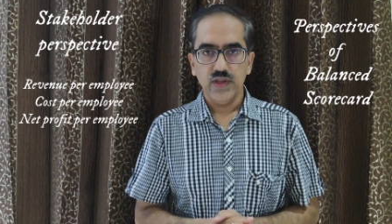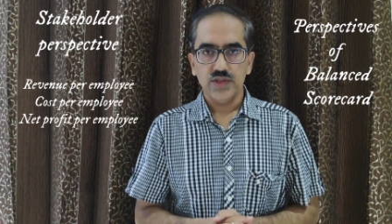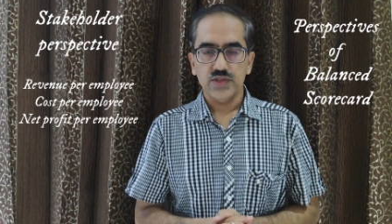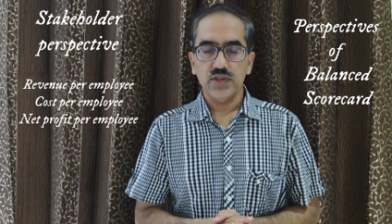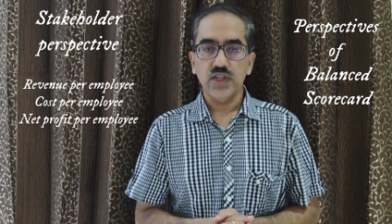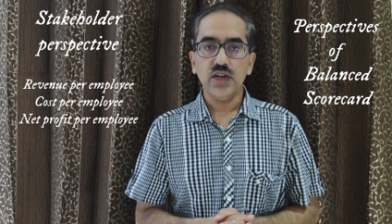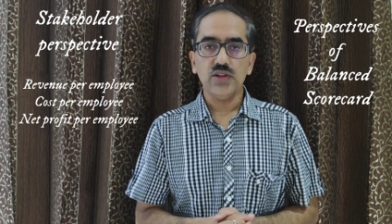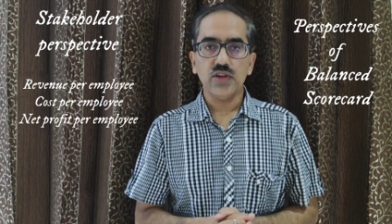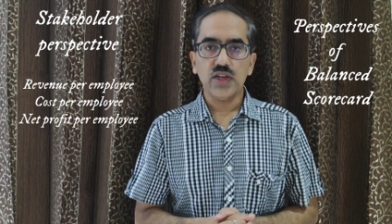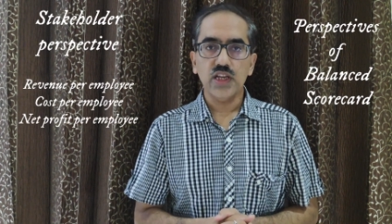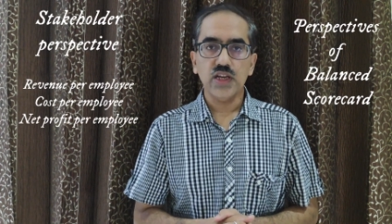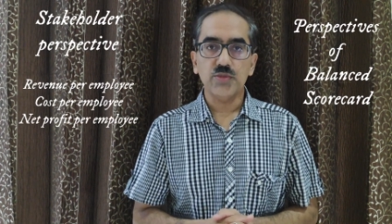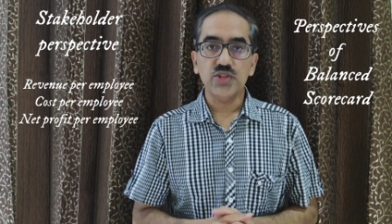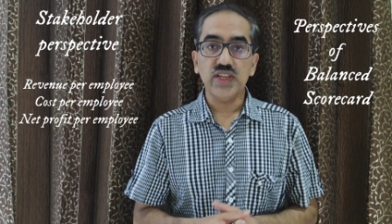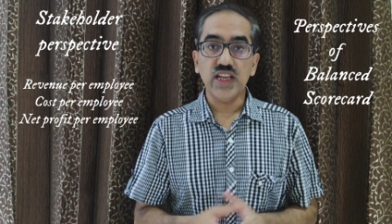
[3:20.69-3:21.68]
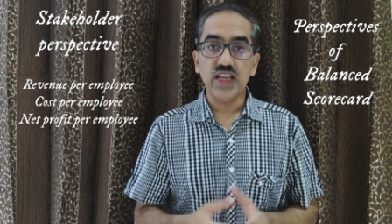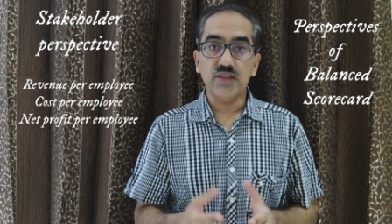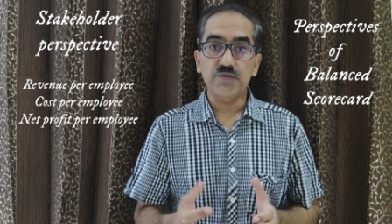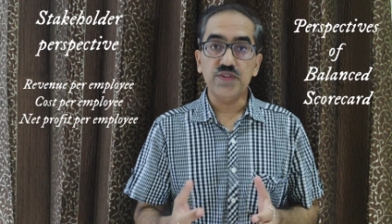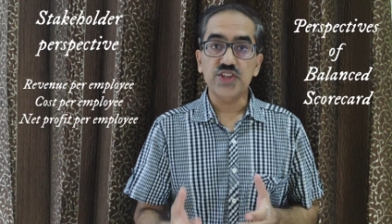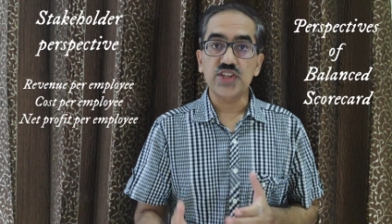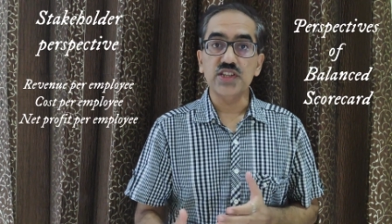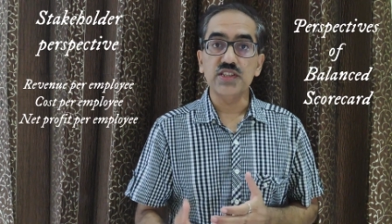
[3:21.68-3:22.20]
So they are talking about the
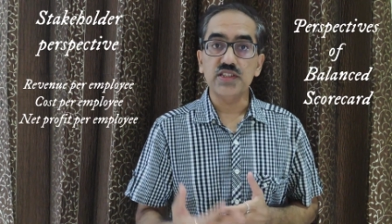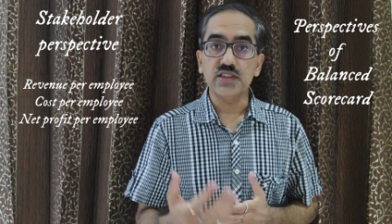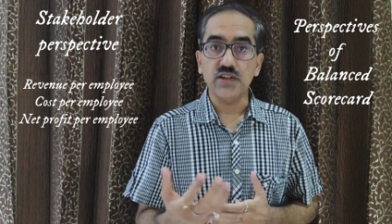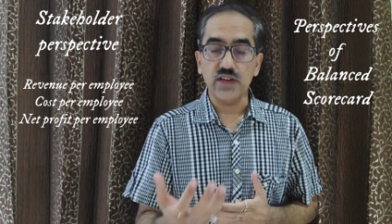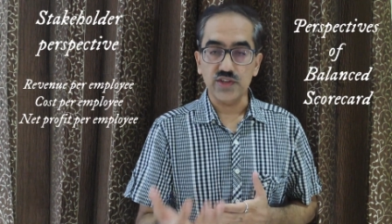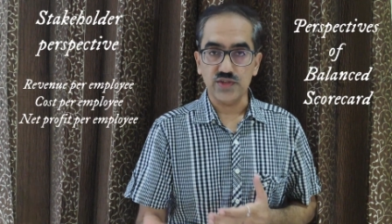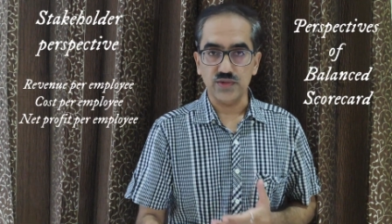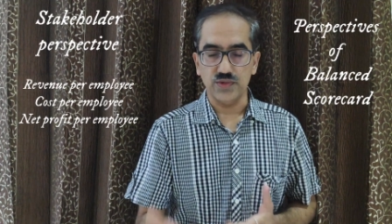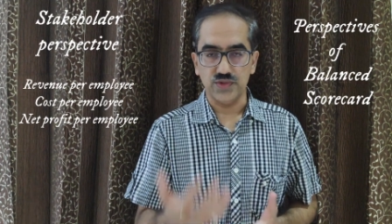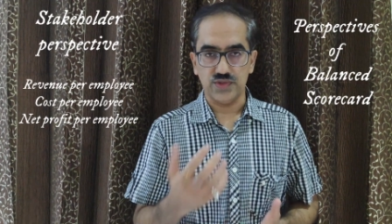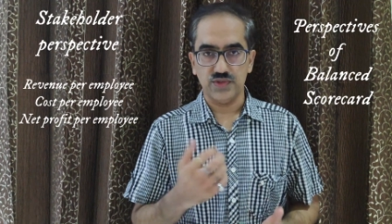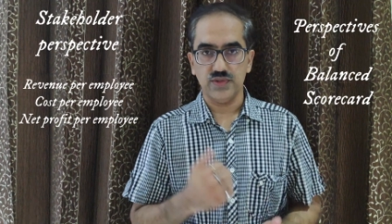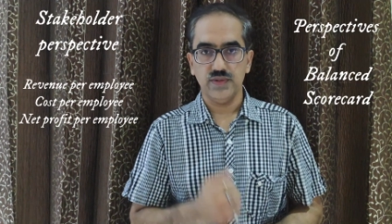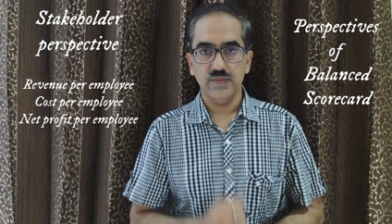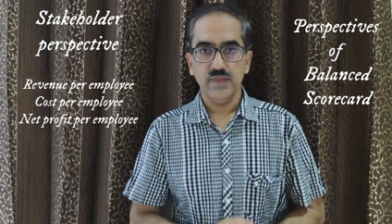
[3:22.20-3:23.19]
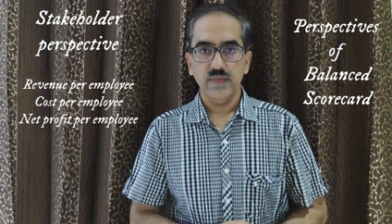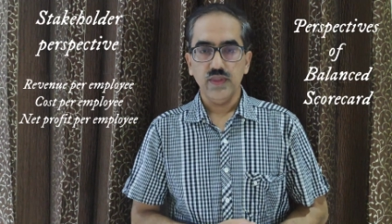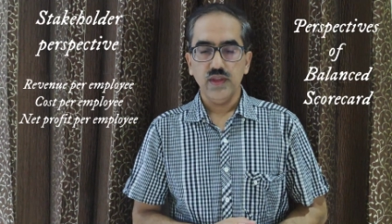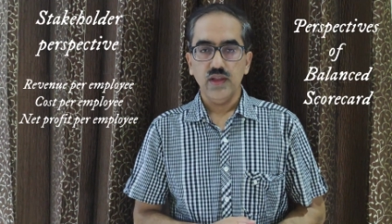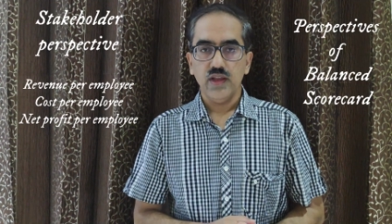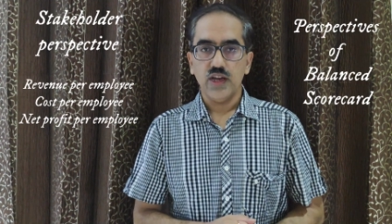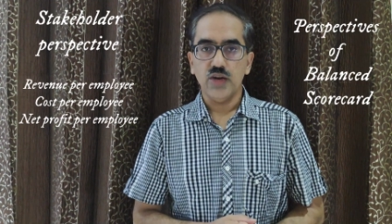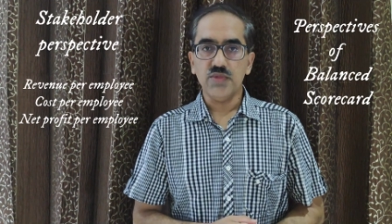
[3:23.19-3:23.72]
efficiency ratios.
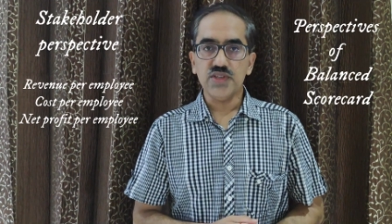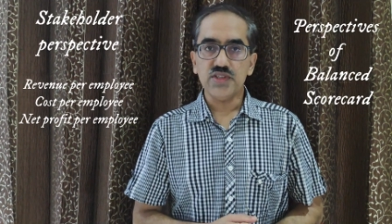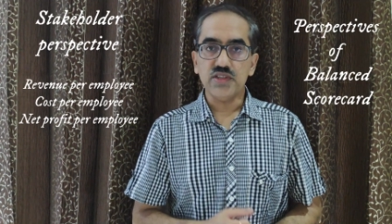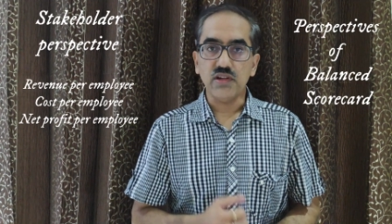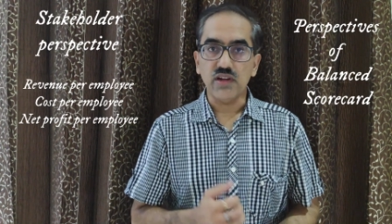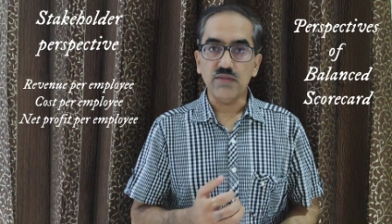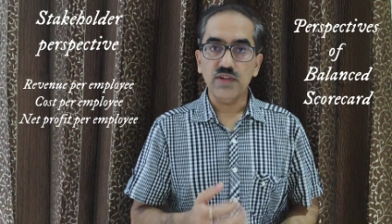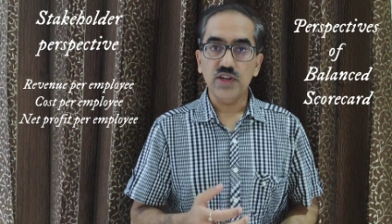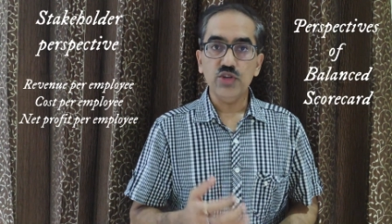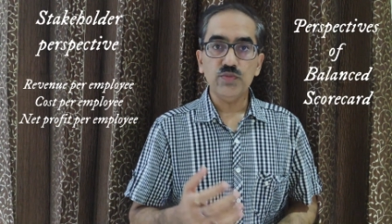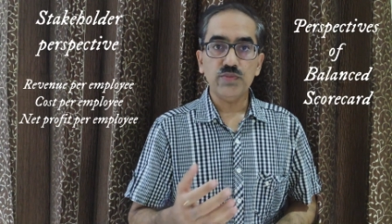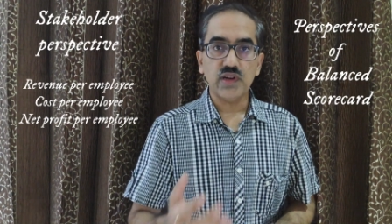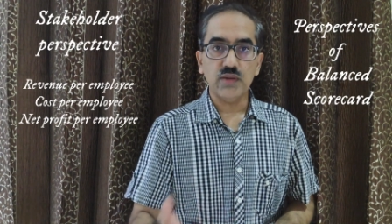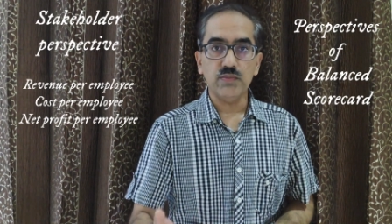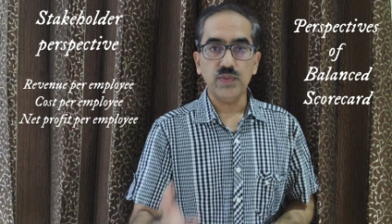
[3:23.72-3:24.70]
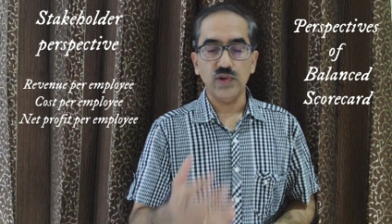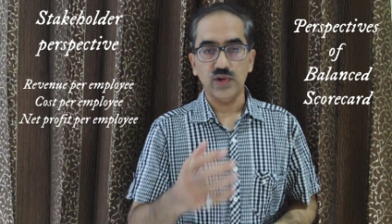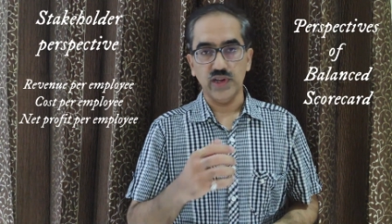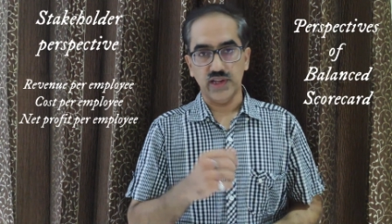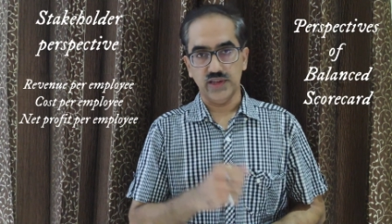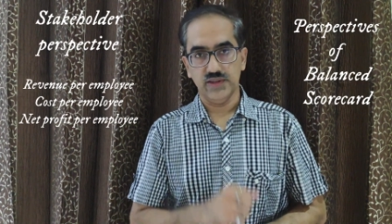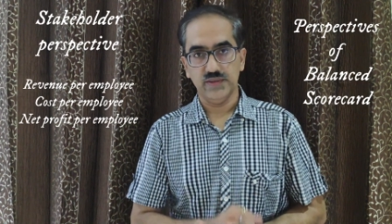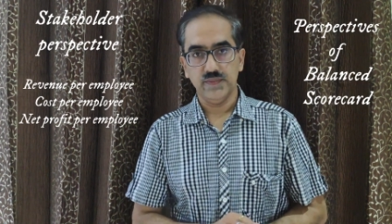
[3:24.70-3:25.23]
How much is the revenue per
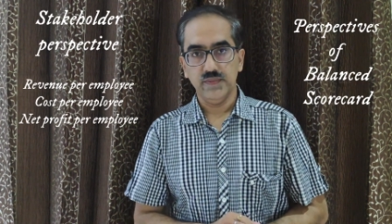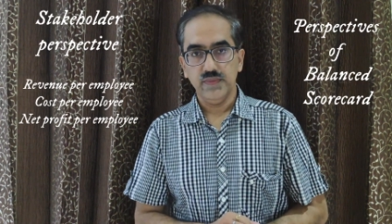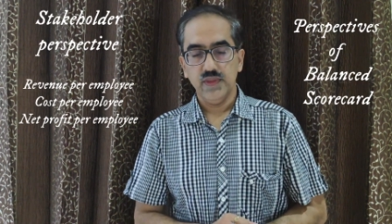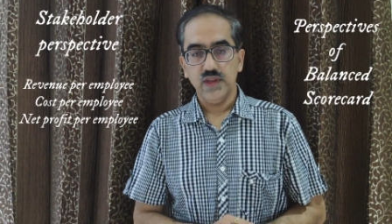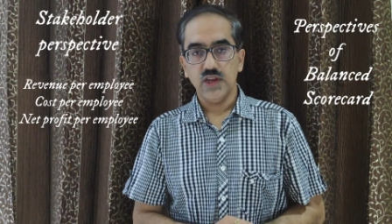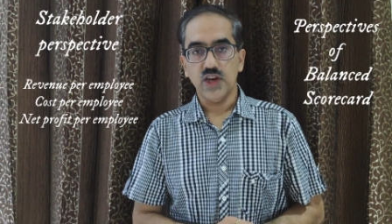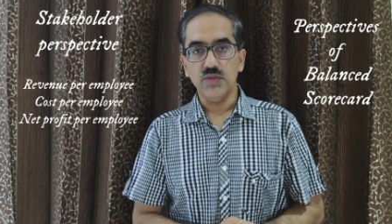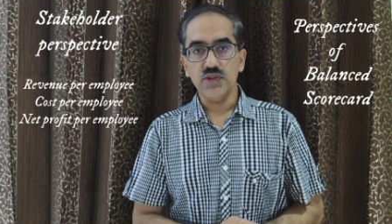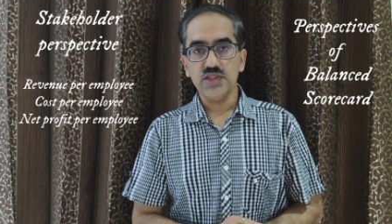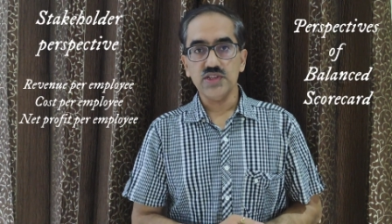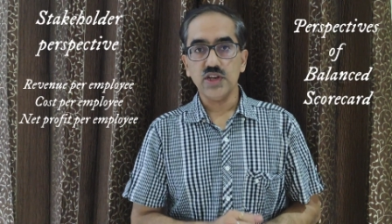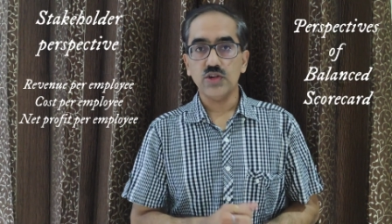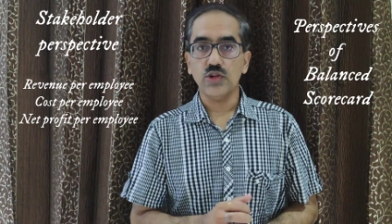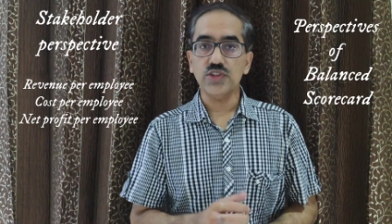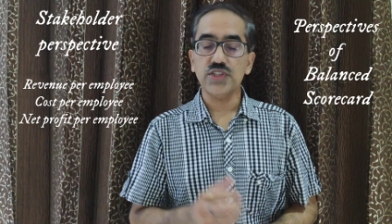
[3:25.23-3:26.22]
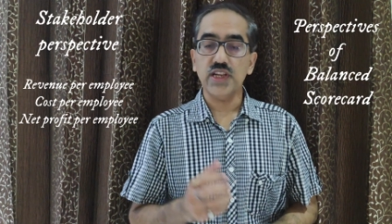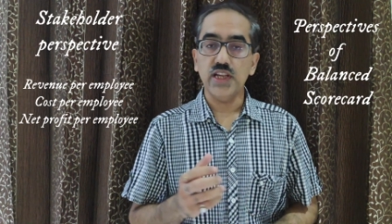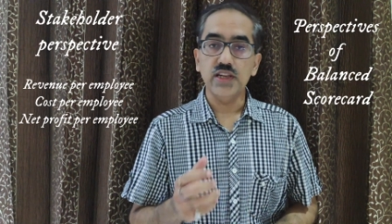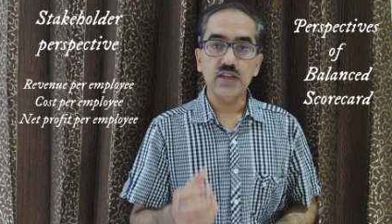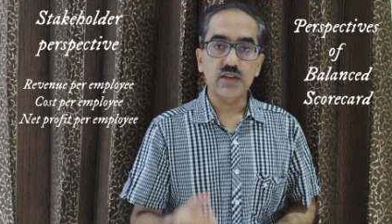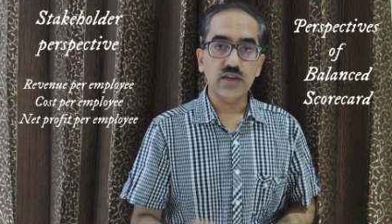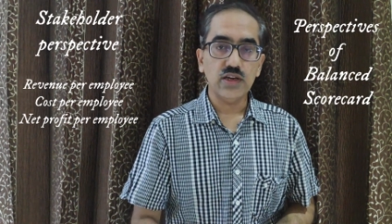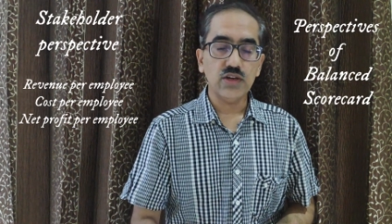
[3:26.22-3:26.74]
employee? How much is the cost
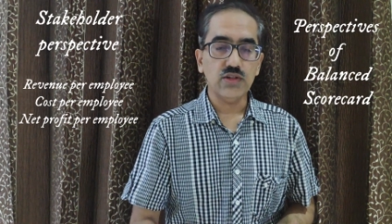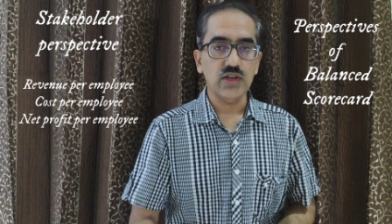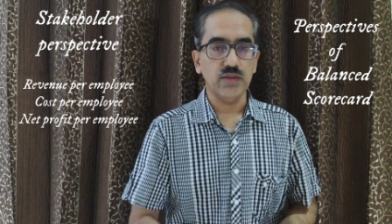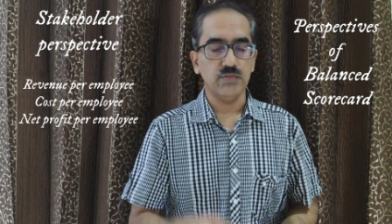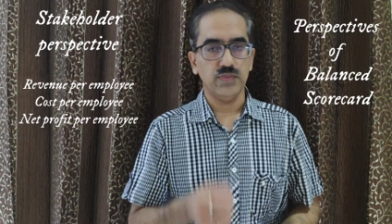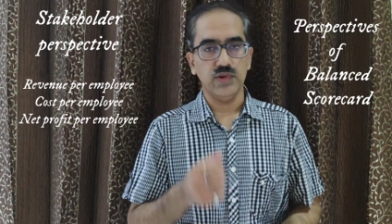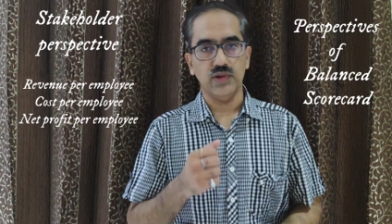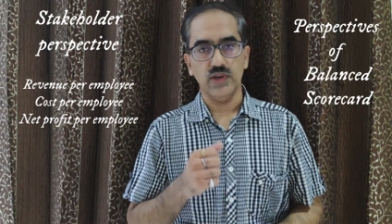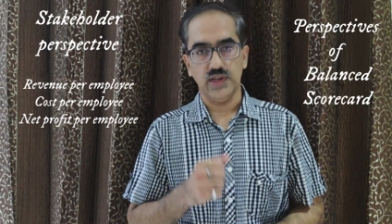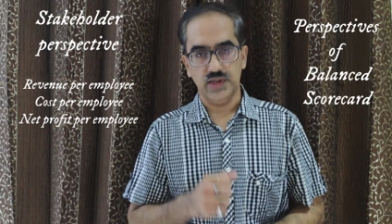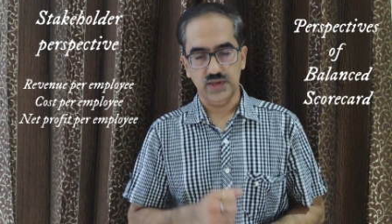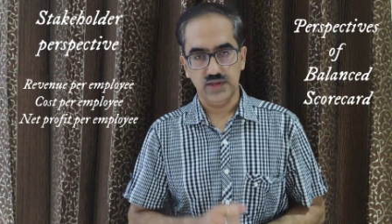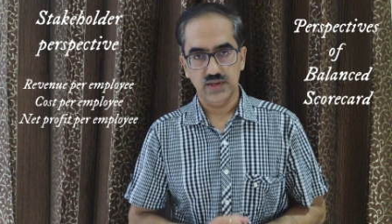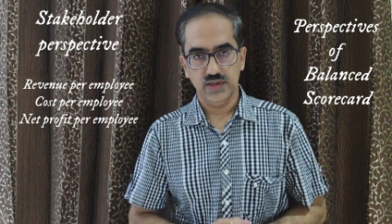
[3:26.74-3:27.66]
incurred on employee?